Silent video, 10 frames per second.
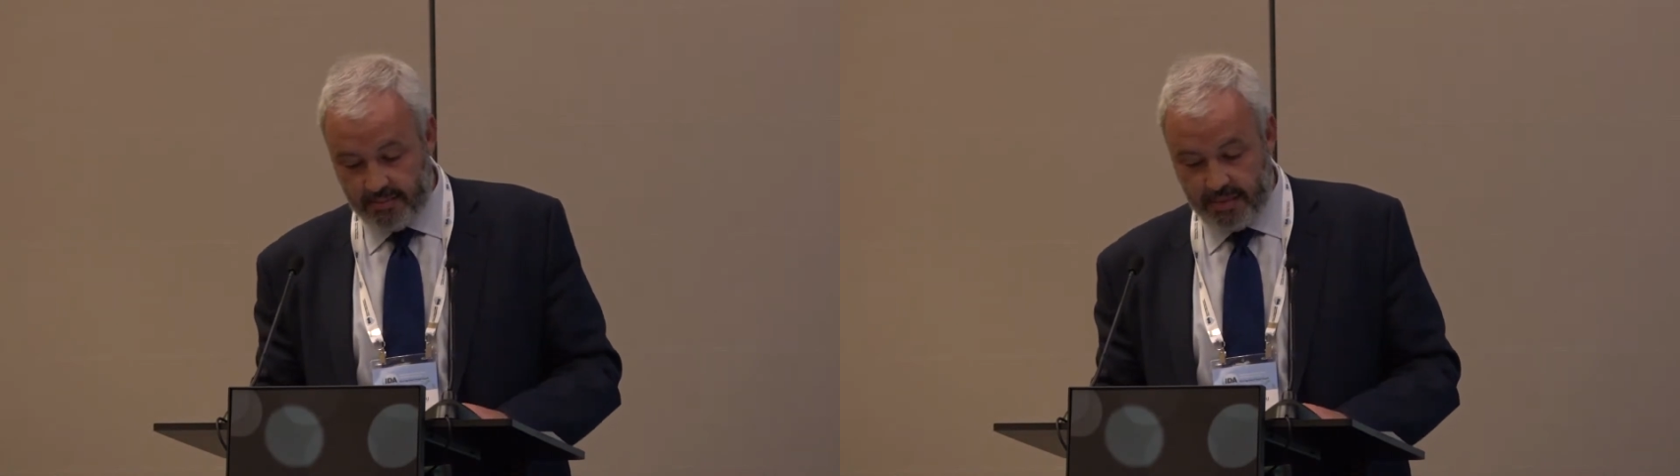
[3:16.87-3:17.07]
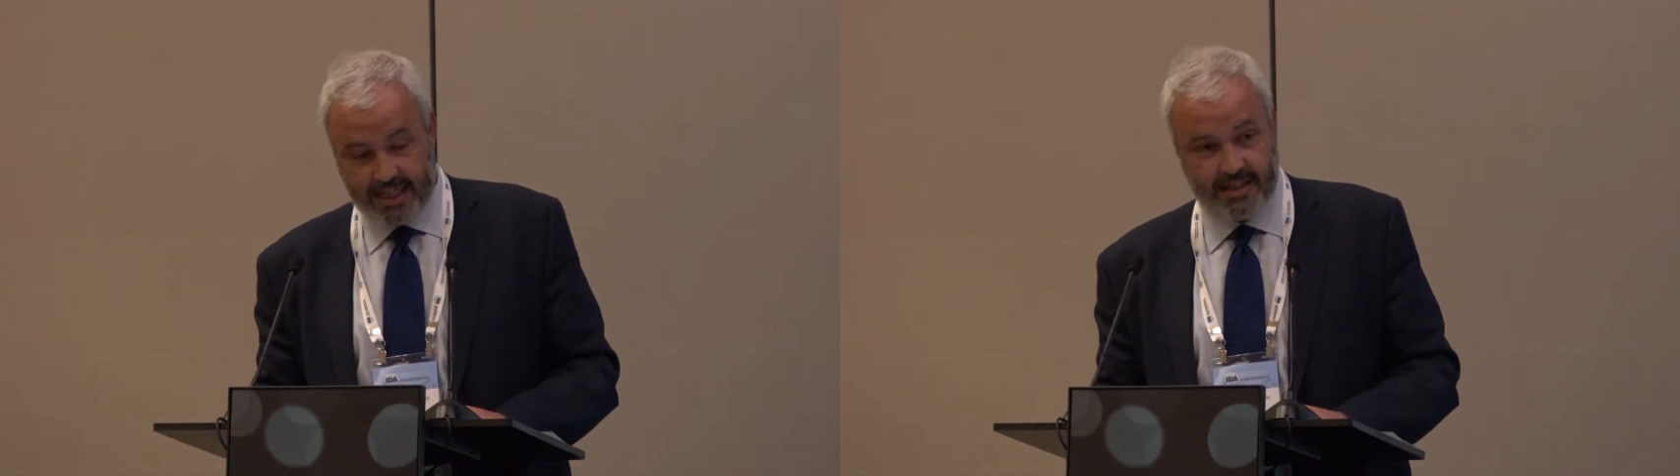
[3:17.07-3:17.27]

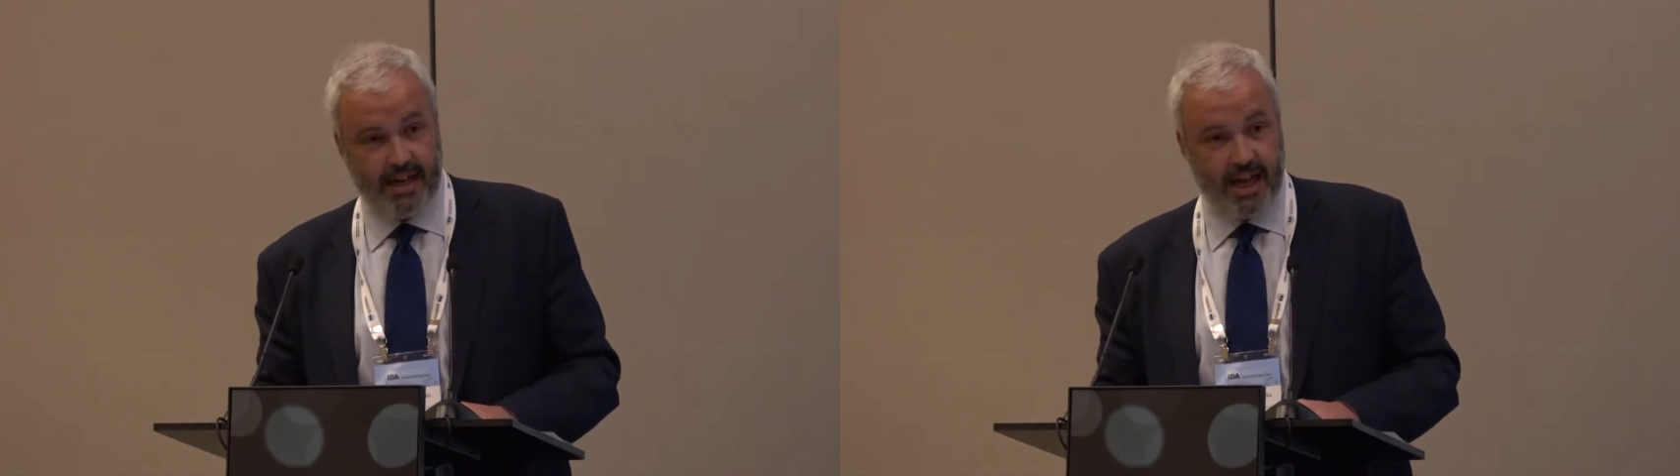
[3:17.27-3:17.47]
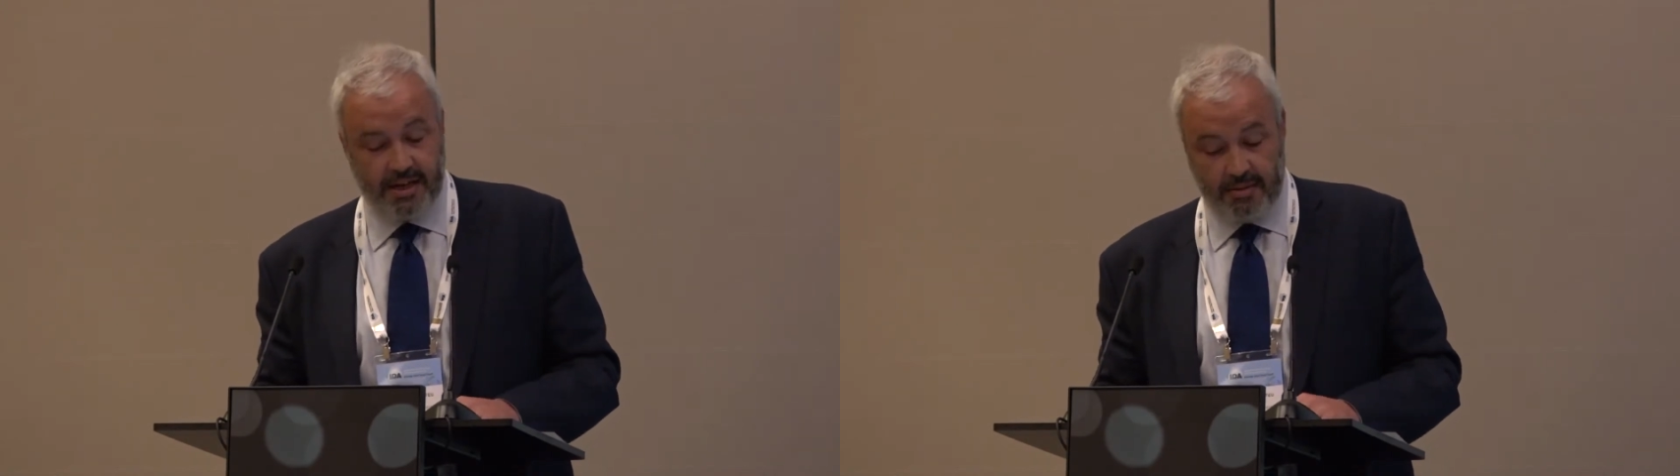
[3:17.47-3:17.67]
plus the
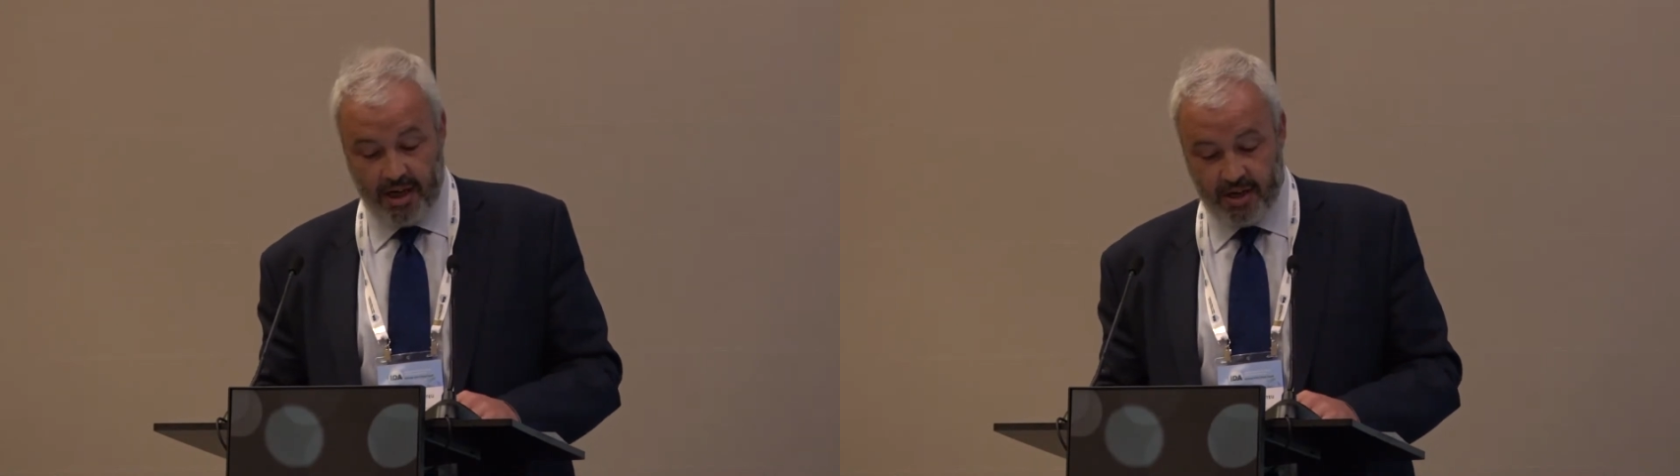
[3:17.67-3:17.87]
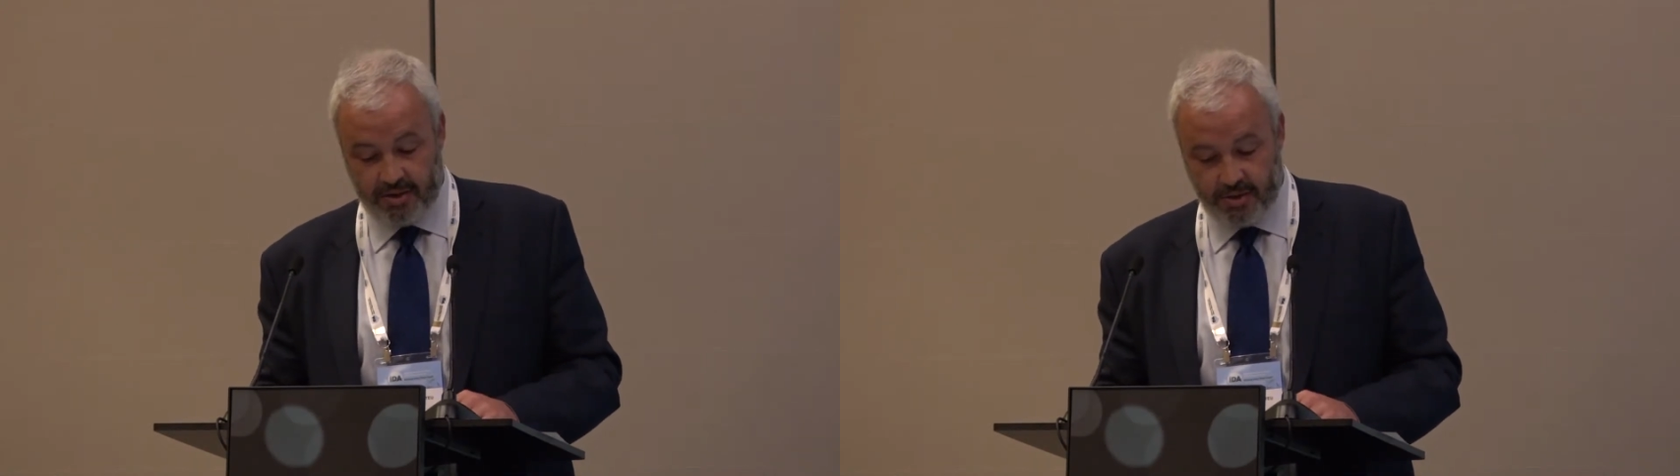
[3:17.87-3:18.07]
80
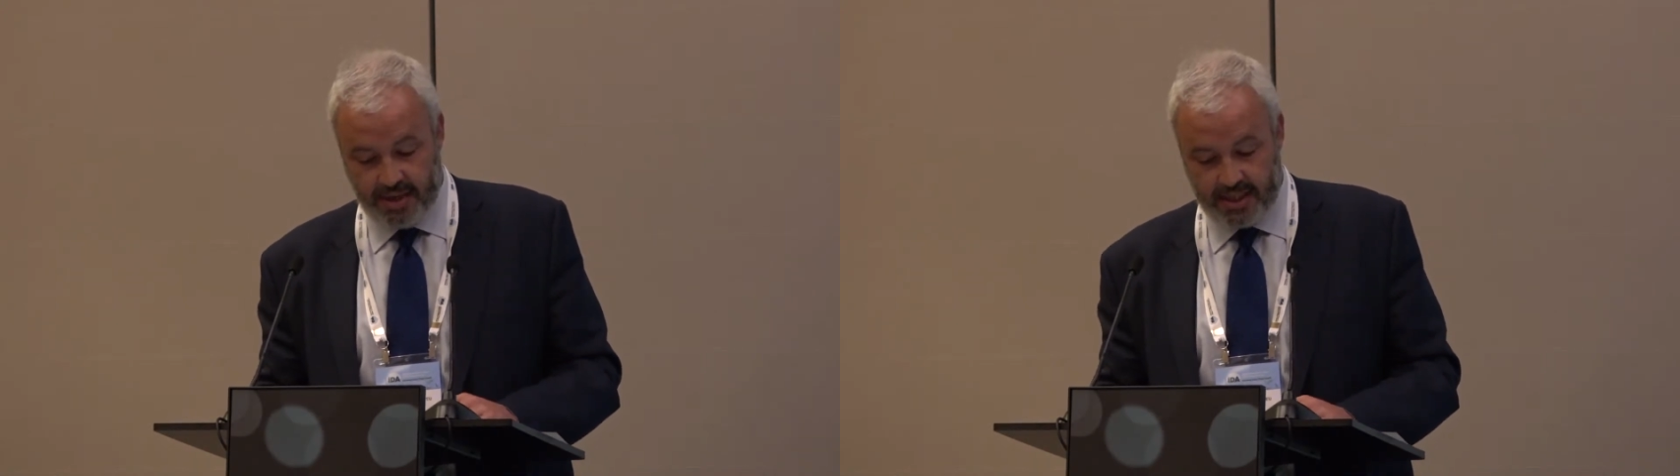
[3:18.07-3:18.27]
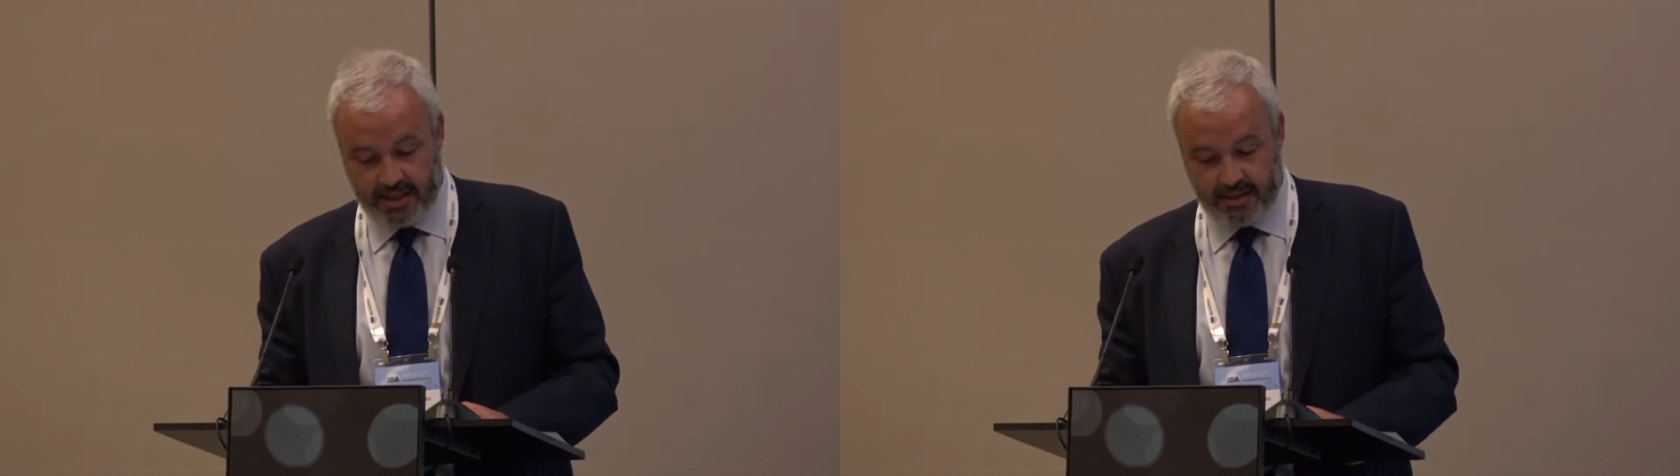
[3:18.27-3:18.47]
million
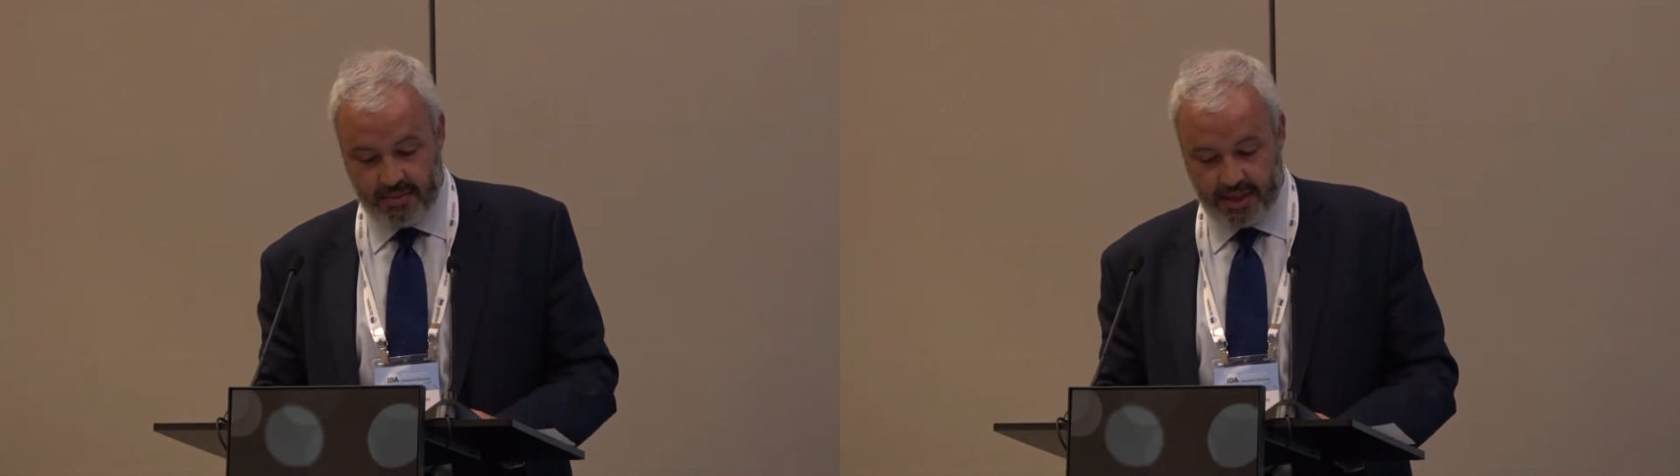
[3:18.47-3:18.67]
tourists that